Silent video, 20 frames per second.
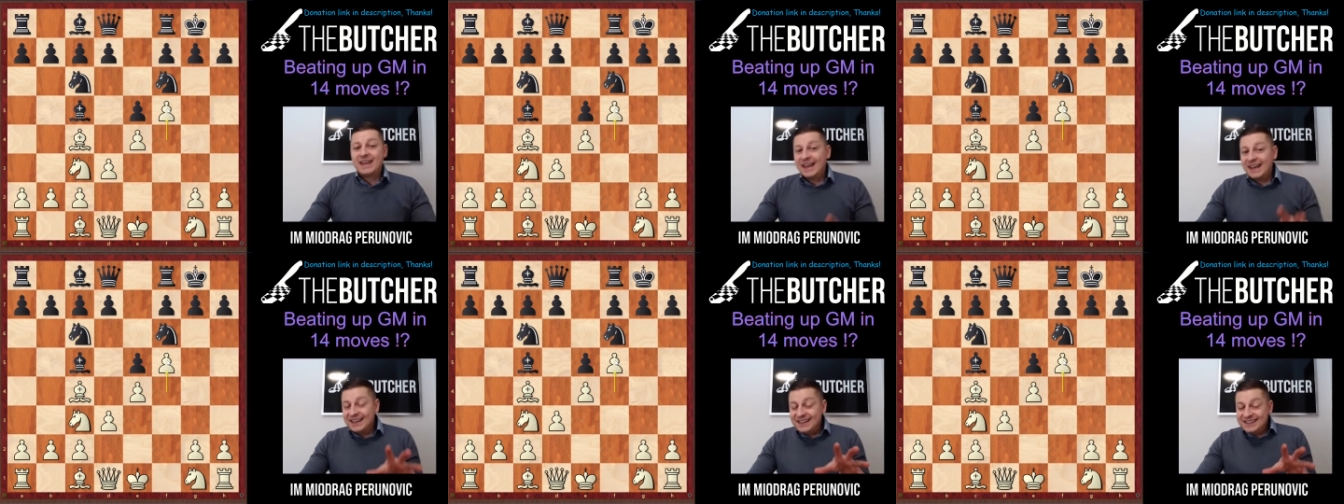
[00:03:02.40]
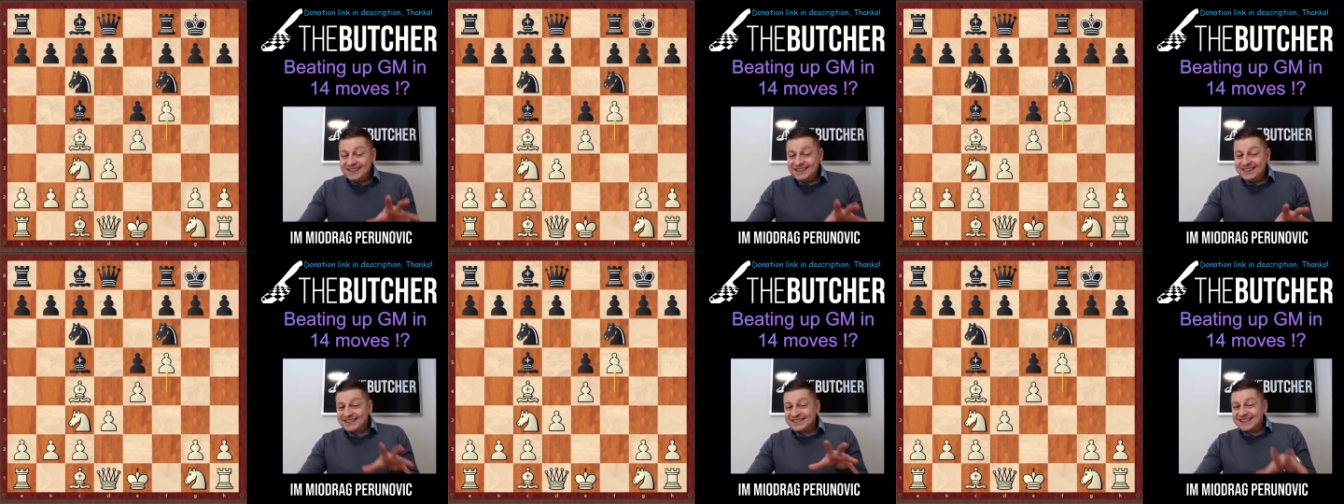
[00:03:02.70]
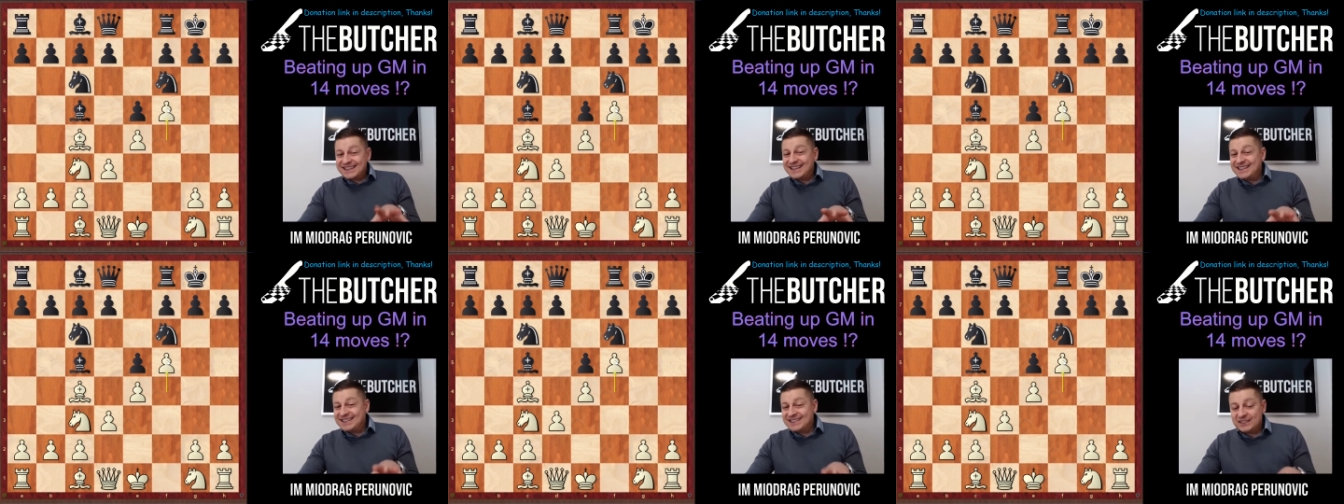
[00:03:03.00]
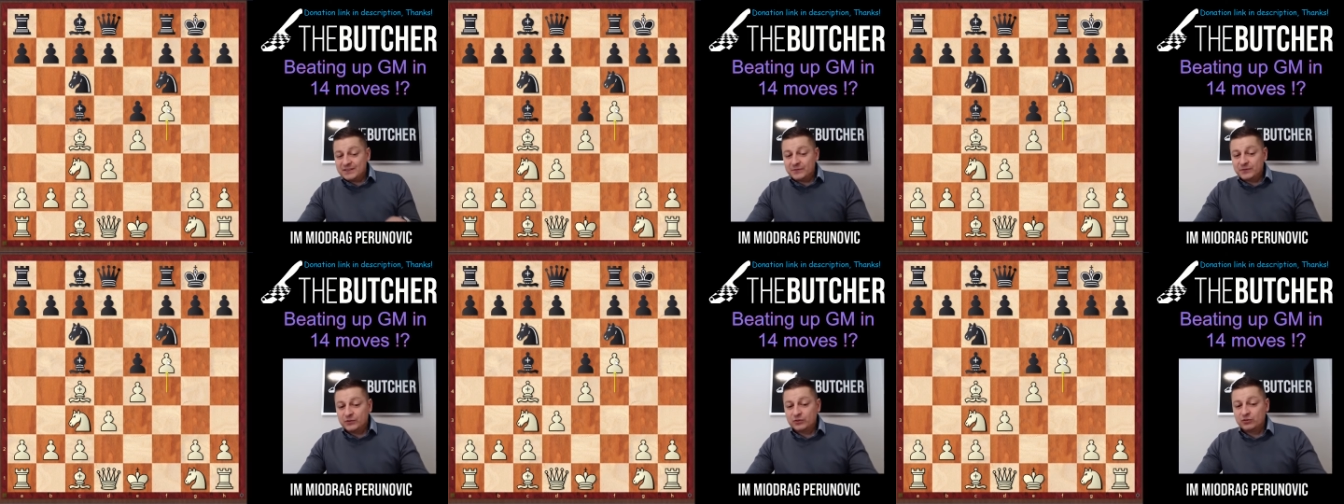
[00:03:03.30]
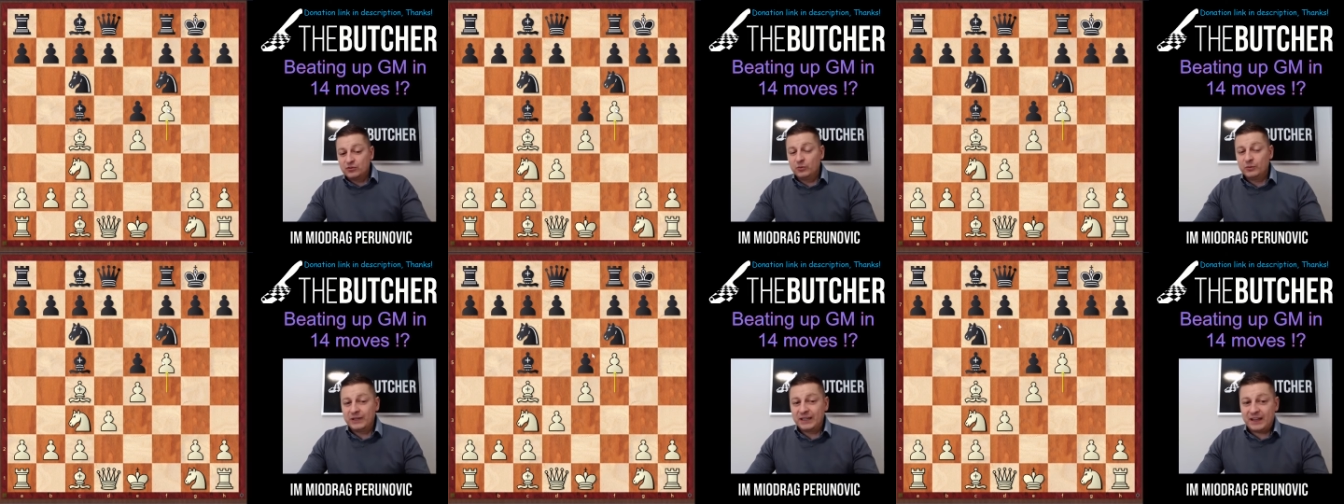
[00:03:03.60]
And in this case, if you
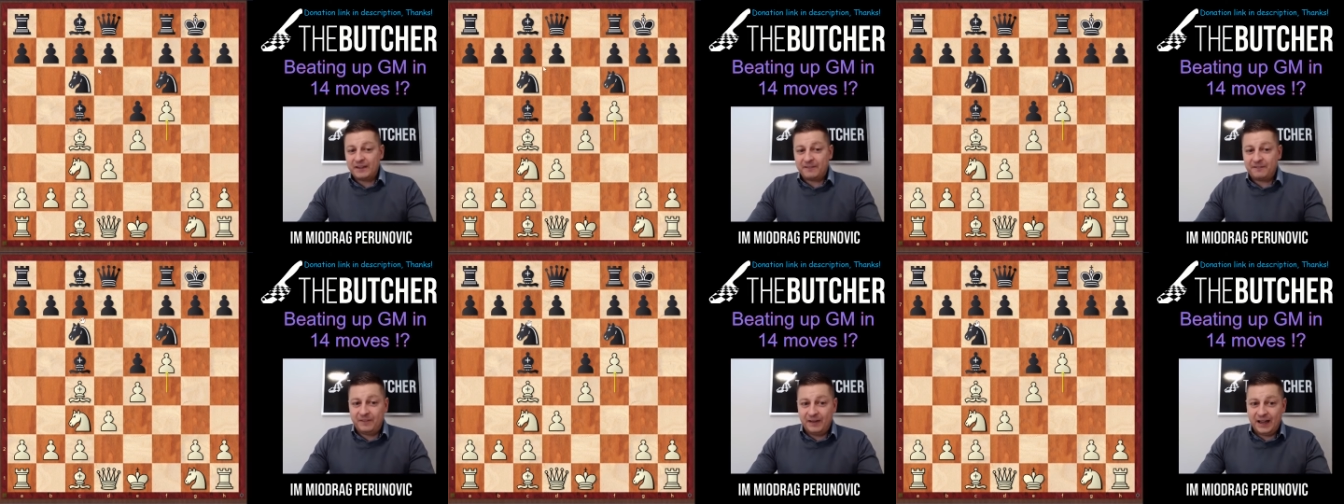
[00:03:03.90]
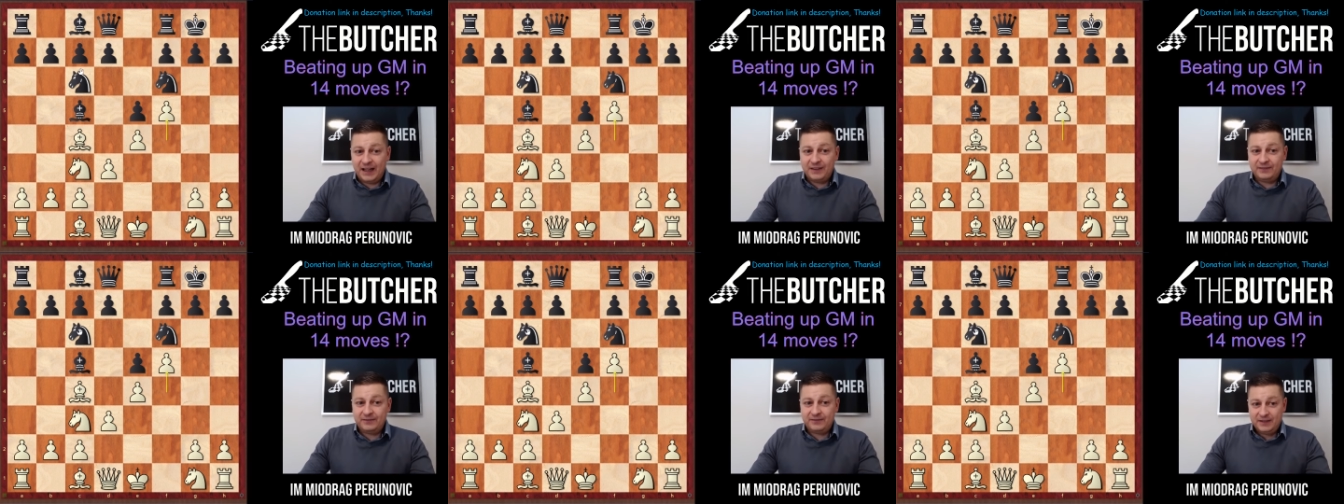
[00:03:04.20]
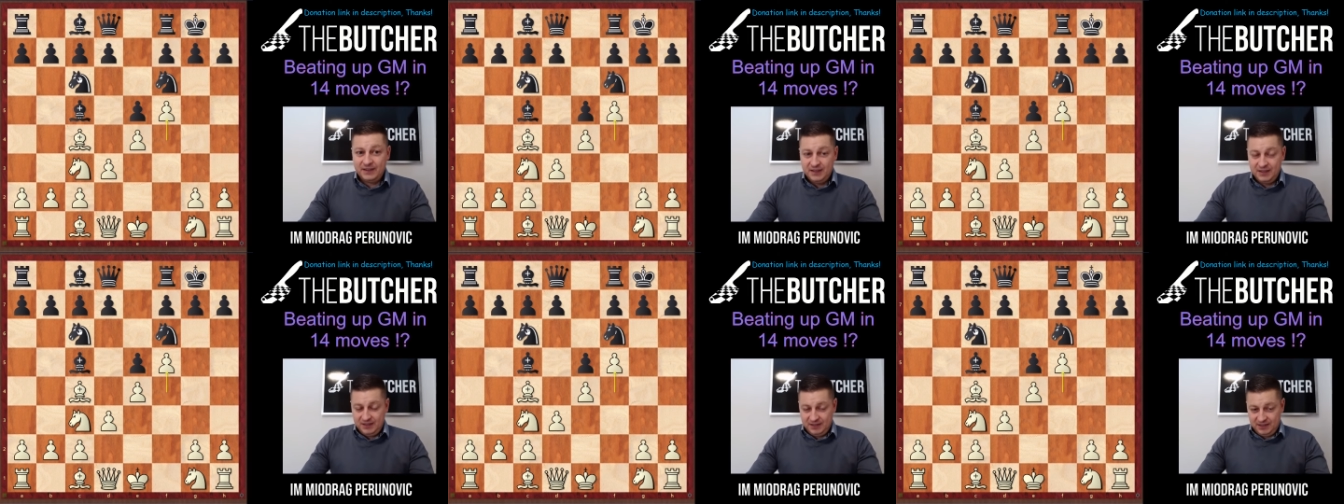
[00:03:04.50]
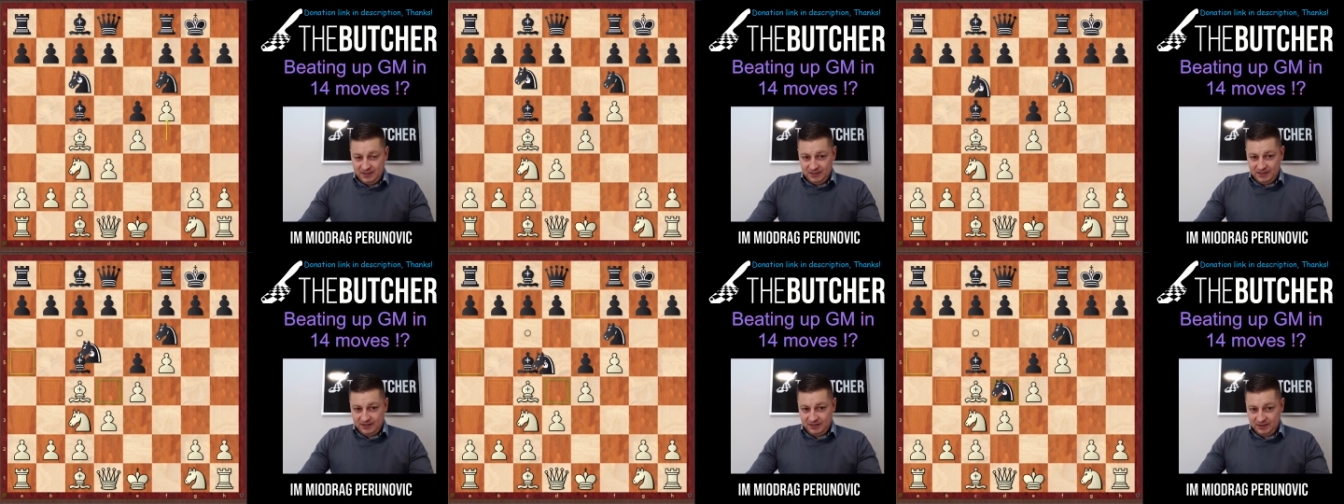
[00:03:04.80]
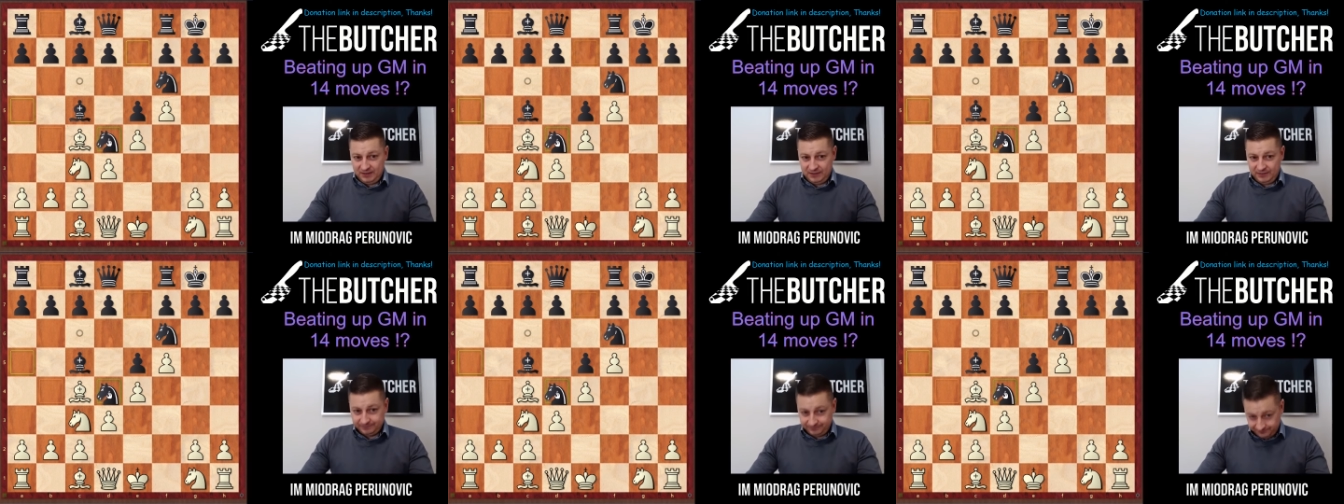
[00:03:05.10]
go with F5,
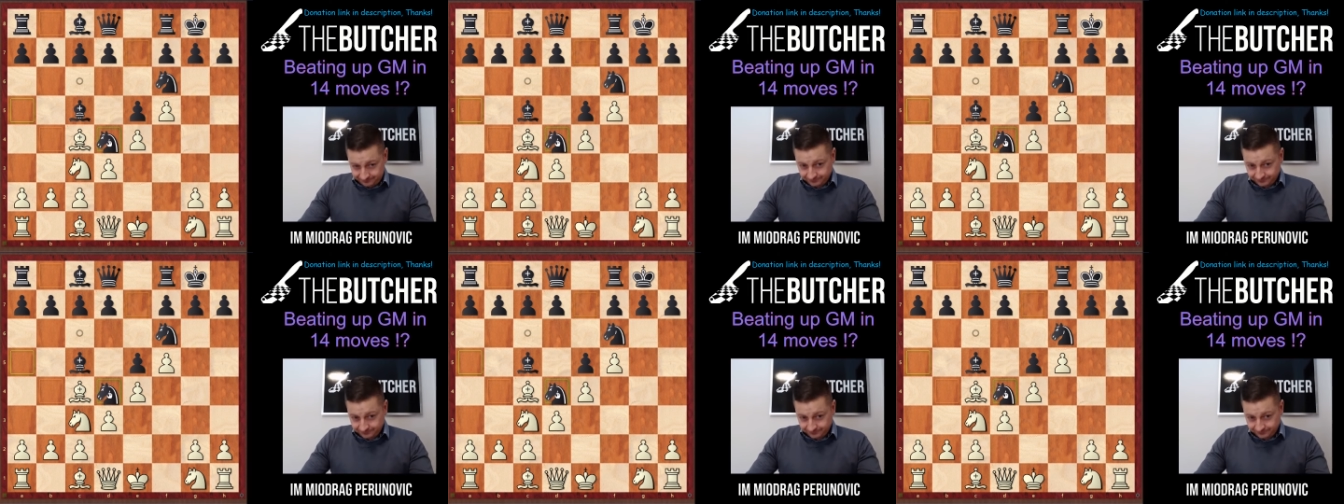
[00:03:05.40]
uh,